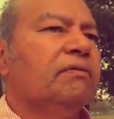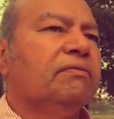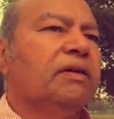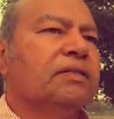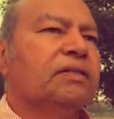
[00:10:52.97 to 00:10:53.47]

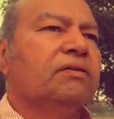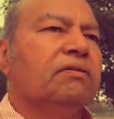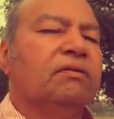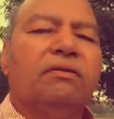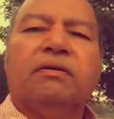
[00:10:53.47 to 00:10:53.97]
function
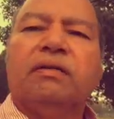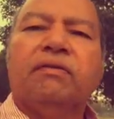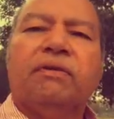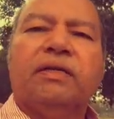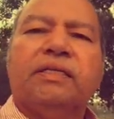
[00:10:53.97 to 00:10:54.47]
or
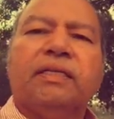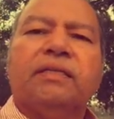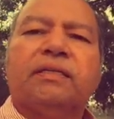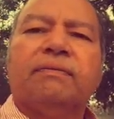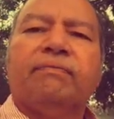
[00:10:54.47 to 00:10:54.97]
liver
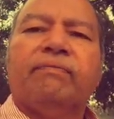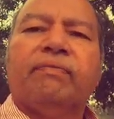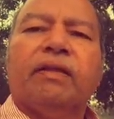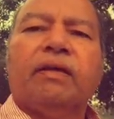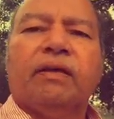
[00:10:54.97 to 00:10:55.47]
disease.
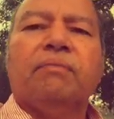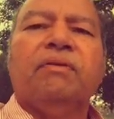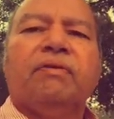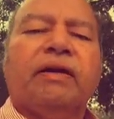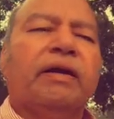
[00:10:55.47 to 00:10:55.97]

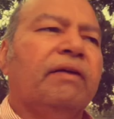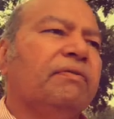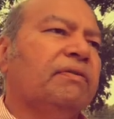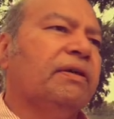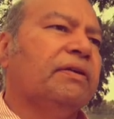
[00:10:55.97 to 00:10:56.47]
Be very
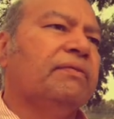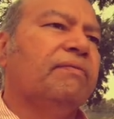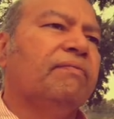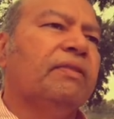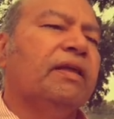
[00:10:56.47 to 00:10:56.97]
careful there.
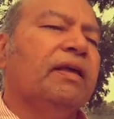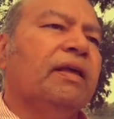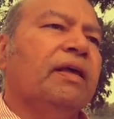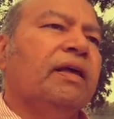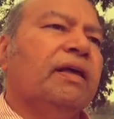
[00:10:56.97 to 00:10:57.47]

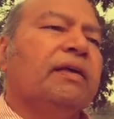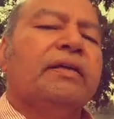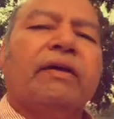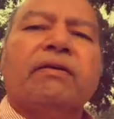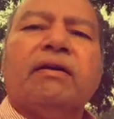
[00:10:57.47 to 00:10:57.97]

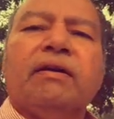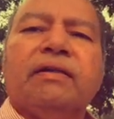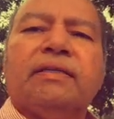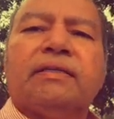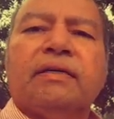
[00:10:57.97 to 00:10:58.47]

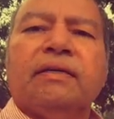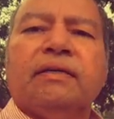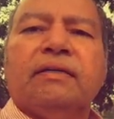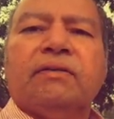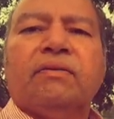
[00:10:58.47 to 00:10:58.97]
Tegretol is
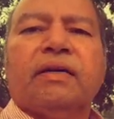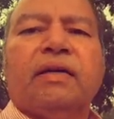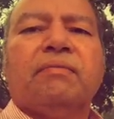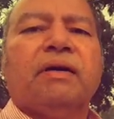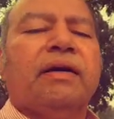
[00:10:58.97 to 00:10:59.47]

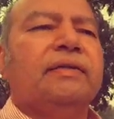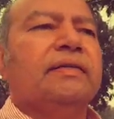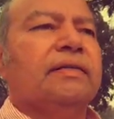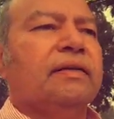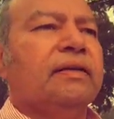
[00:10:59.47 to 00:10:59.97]
tricky because
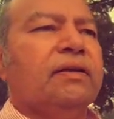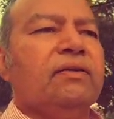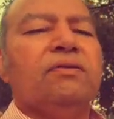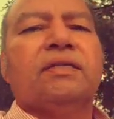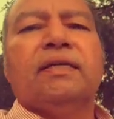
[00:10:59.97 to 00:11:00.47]
it can
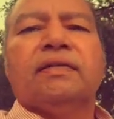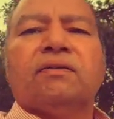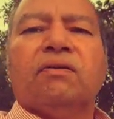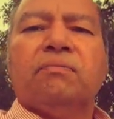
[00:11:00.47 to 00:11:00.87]
induce its own